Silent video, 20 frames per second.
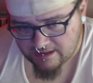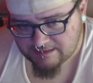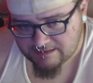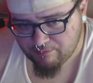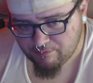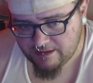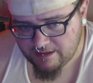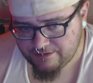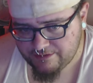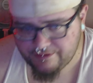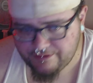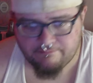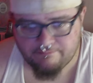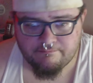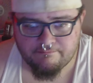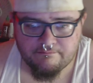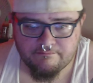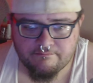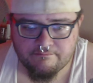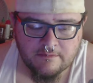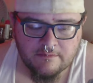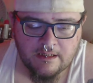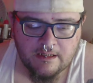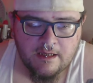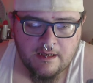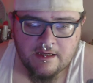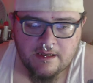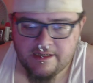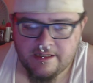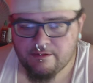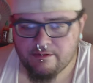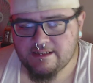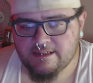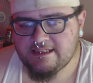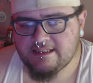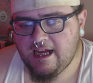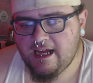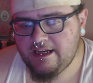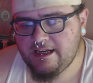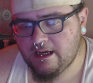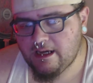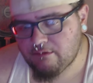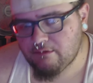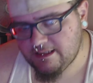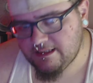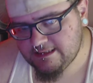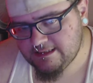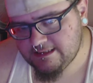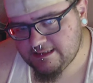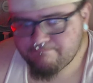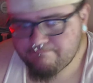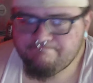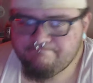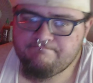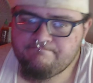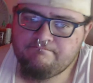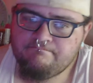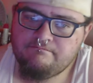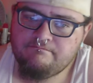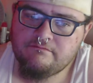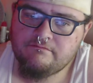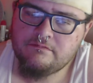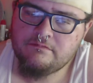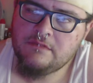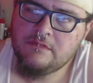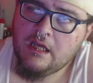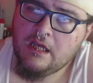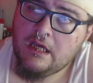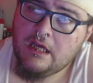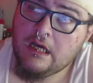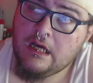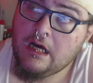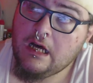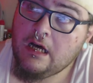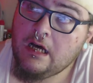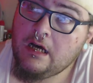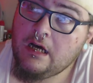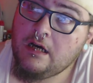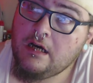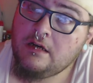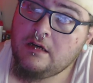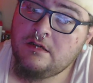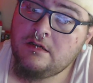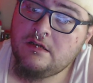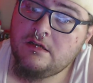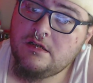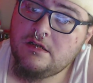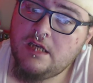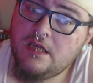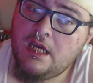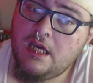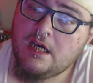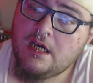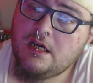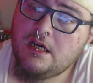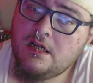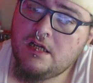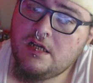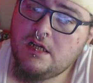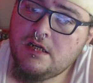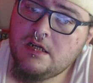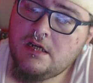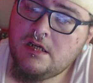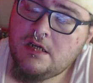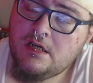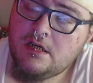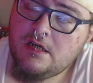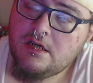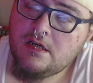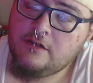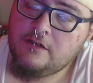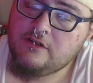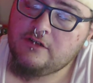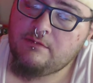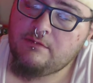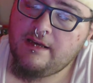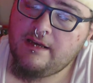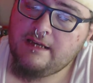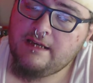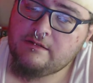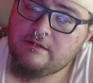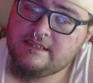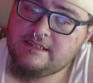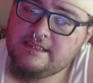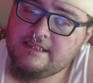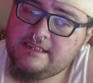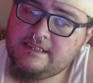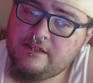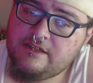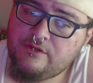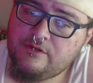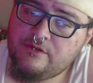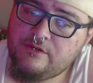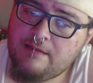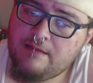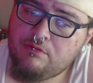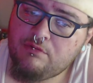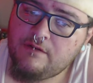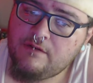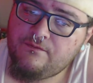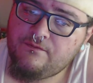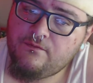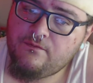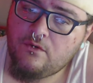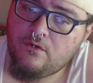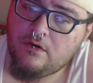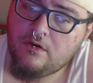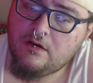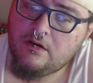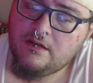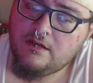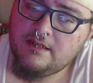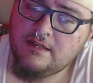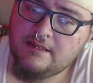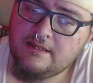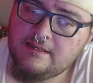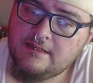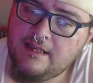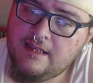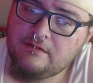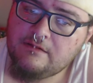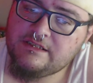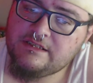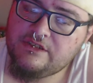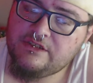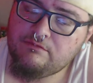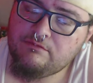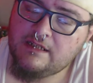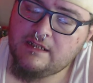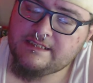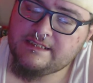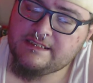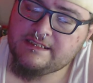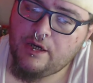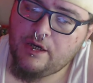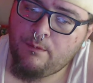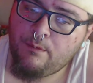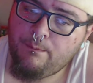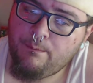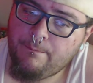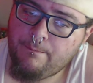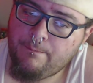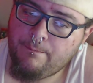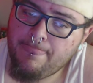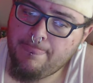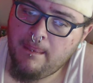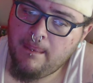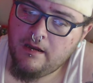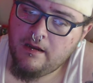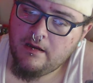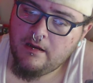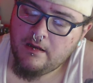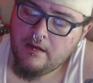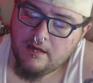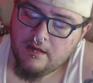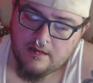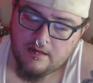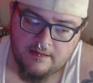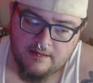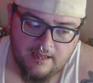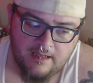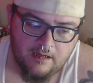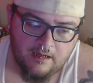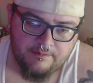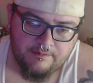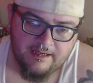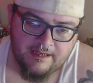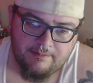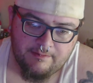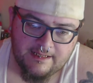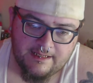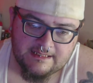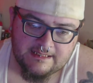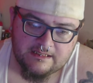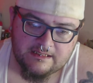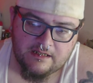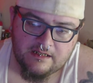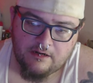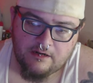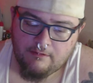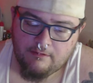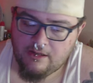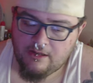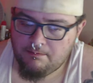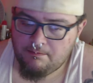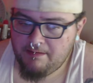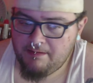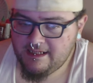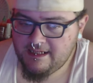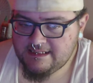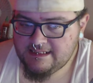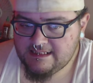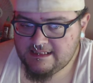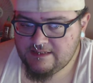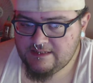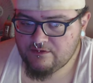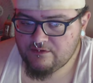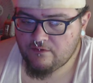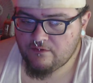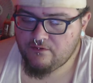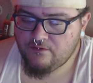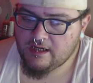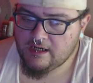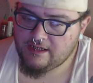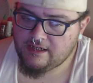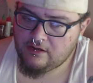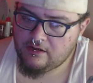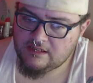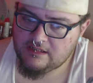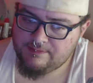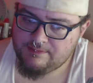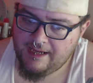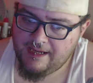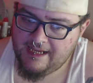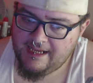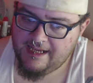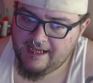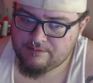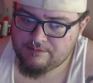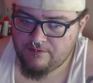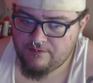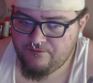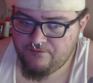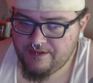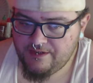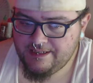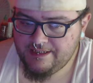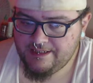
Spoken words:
Anyways, I digress. Yeah. Dropped my A1Cs down to a 9.4. That was 2 months ago. Now I'm taking my insulin on a regular basis, even though it fucking hurts my hands and my feet, to the point where I cry.